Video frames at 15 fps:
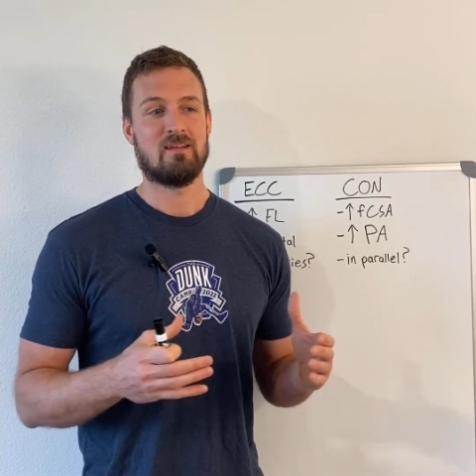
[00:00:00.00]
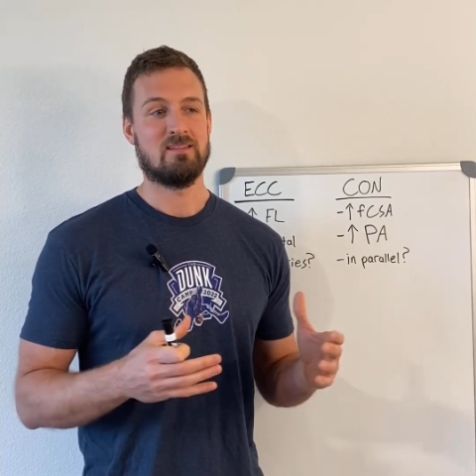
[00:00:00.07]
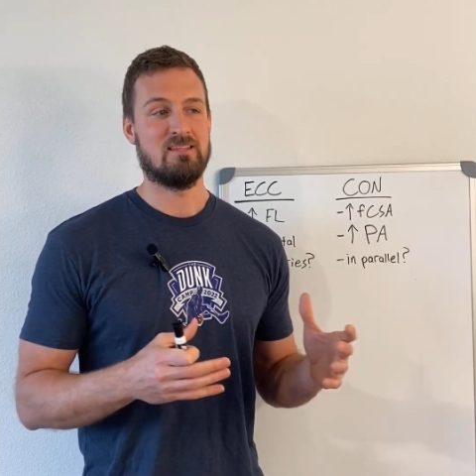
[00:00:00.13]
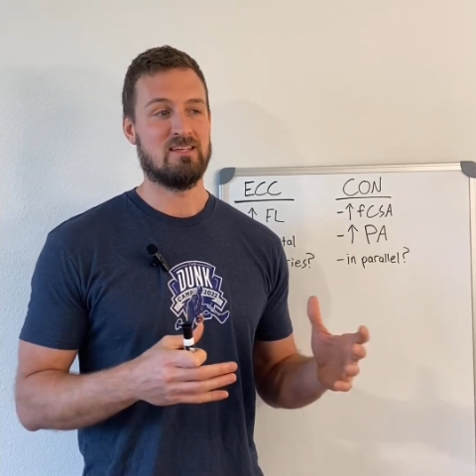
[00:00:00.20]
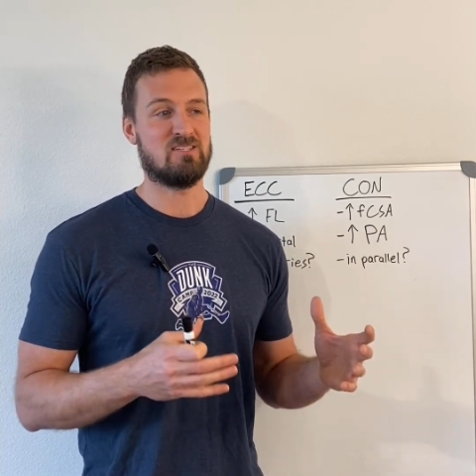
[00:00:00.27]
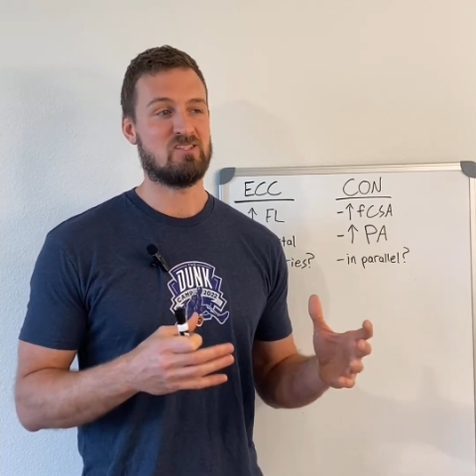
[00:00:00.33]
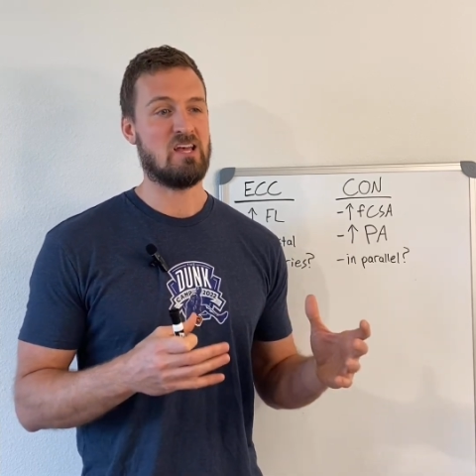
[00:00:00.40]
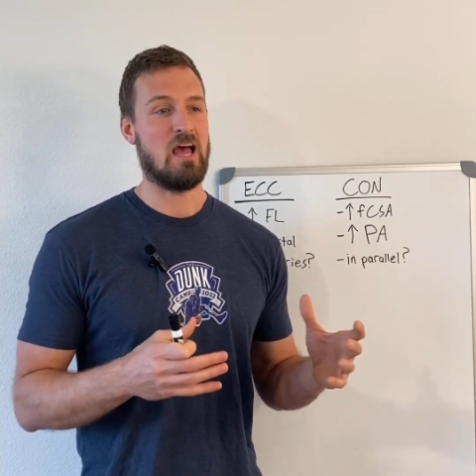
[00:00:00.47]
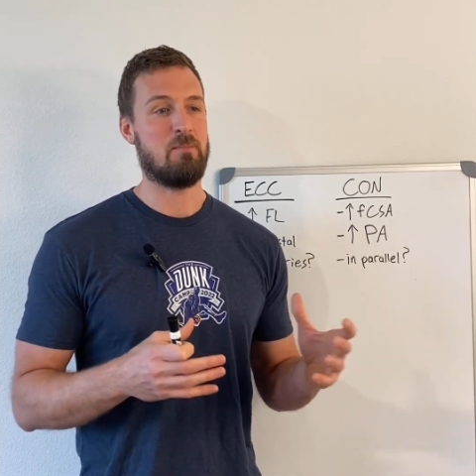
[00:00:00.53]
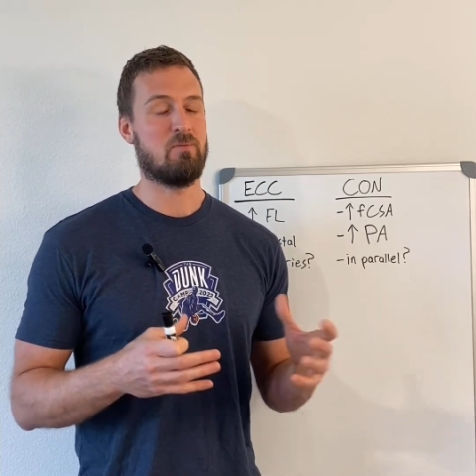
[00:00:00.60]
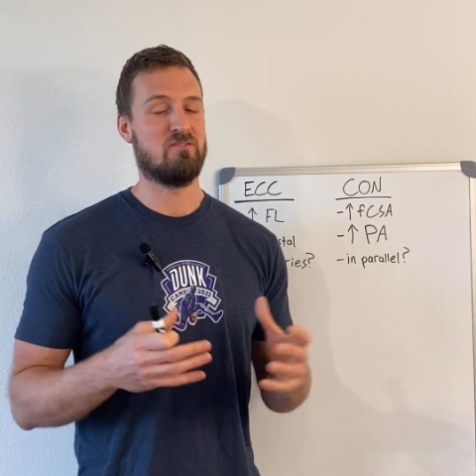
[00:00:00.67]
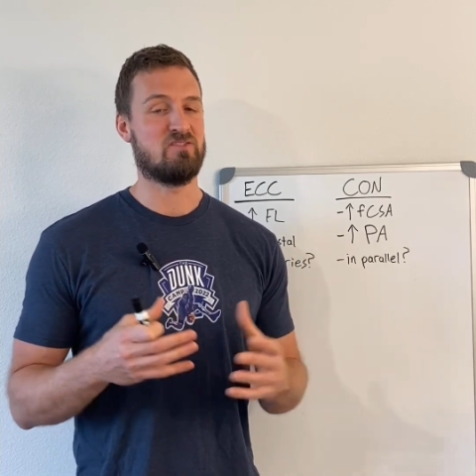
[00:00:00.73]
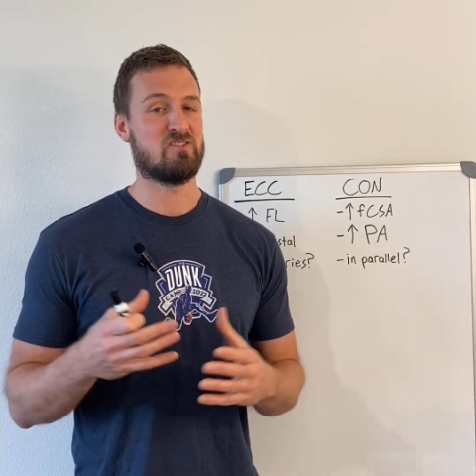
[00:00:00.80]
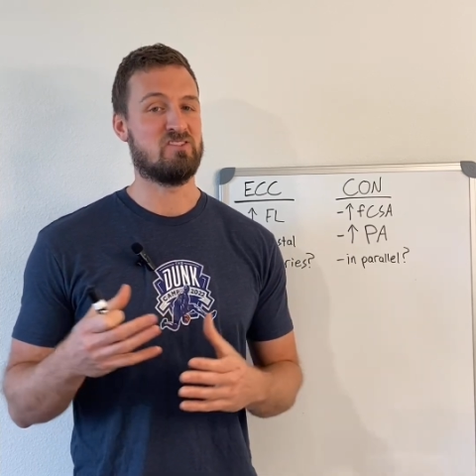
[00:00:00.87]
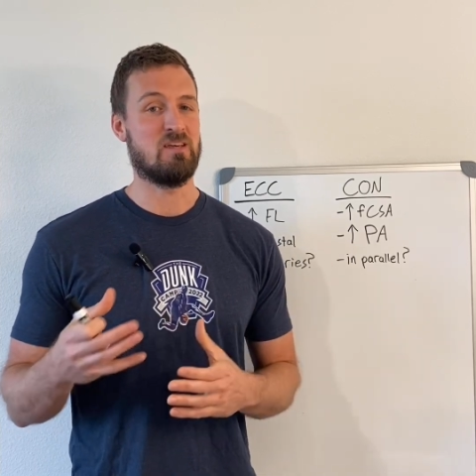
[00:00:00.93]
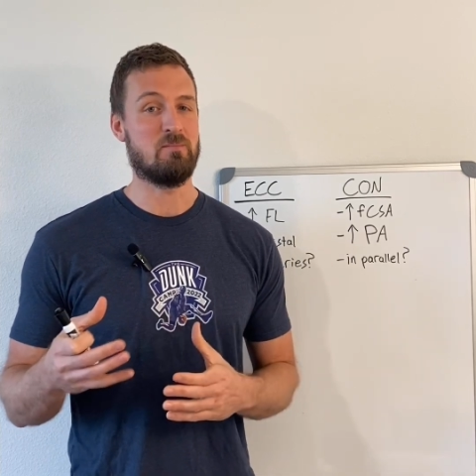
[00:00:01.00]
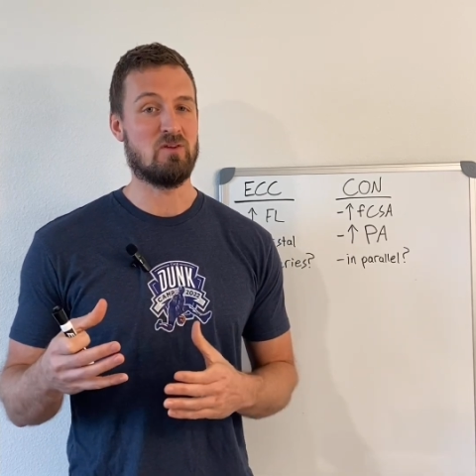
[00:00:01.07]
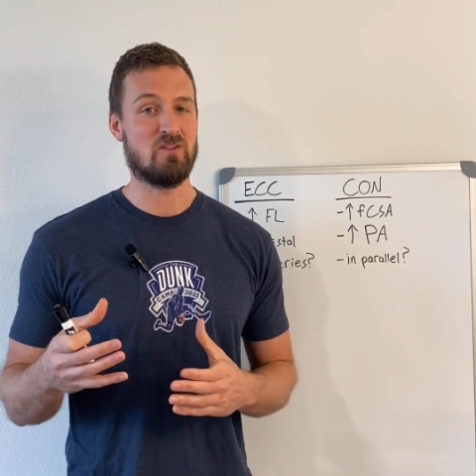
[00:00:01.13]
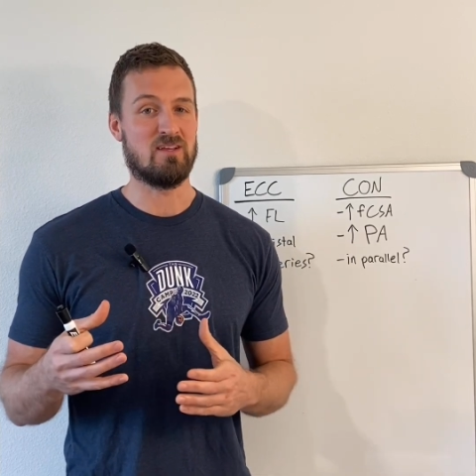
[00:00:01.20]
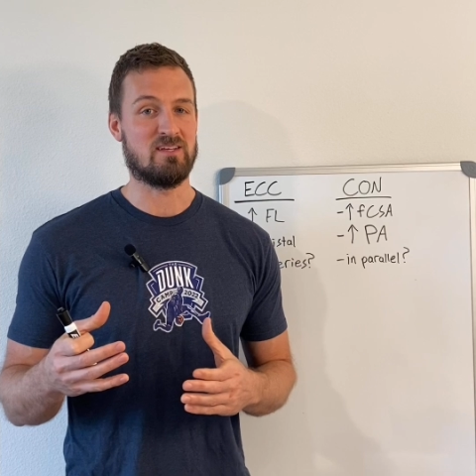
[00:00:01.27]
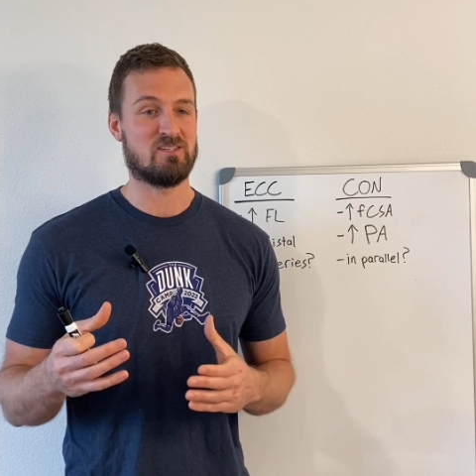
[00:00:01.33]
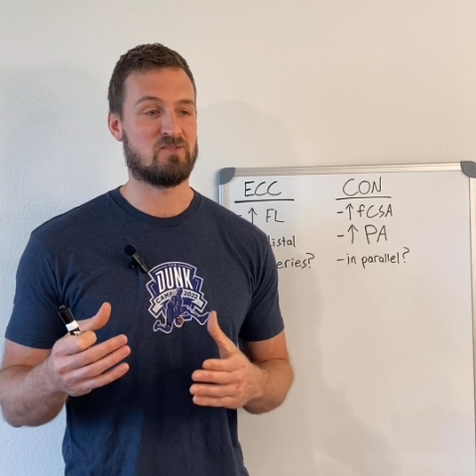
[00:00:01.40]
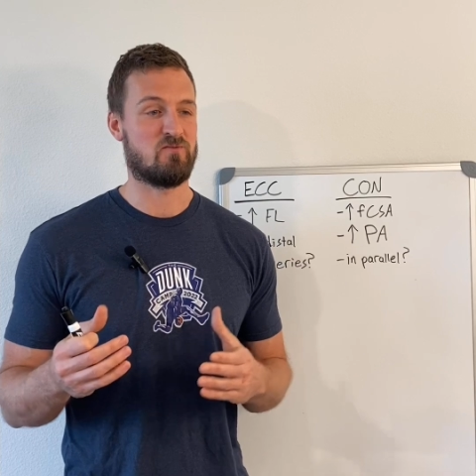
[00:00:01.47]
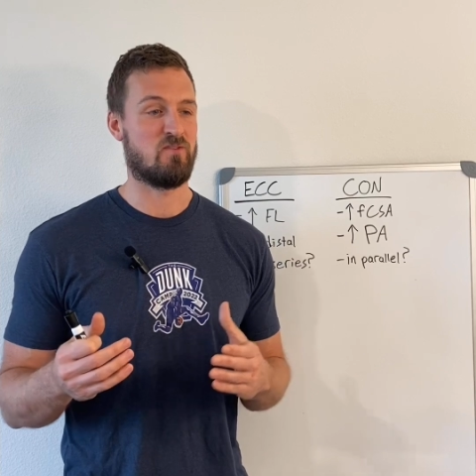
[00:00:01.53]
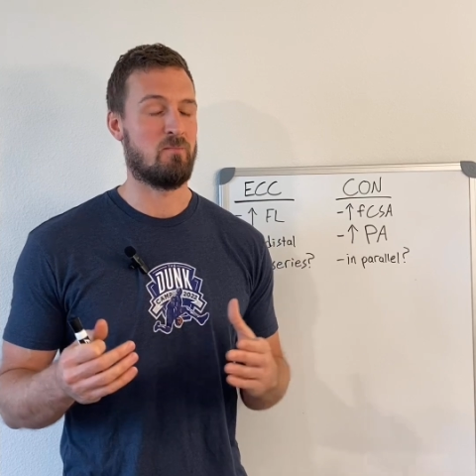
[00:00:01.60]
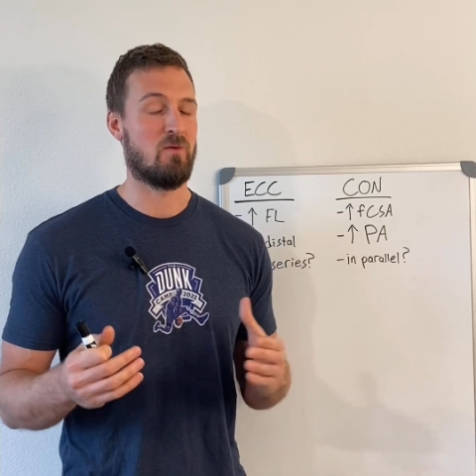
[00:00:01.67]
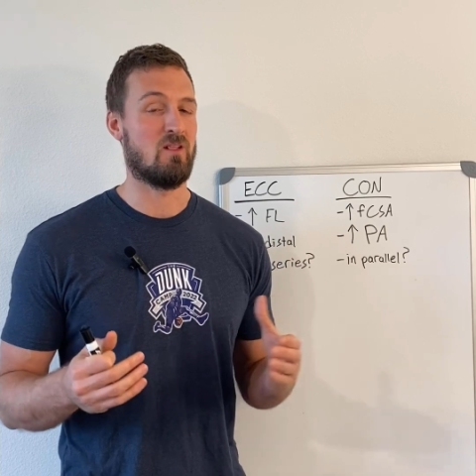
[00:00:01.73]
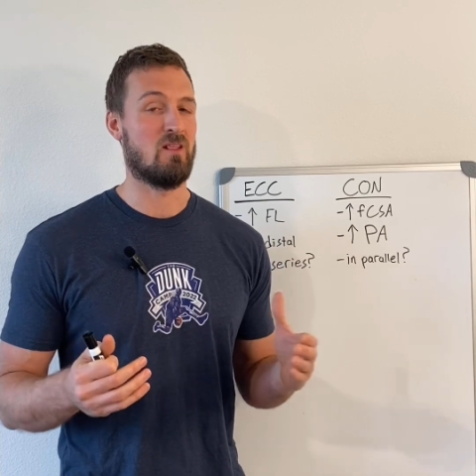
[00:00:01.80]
this type of stimulus from a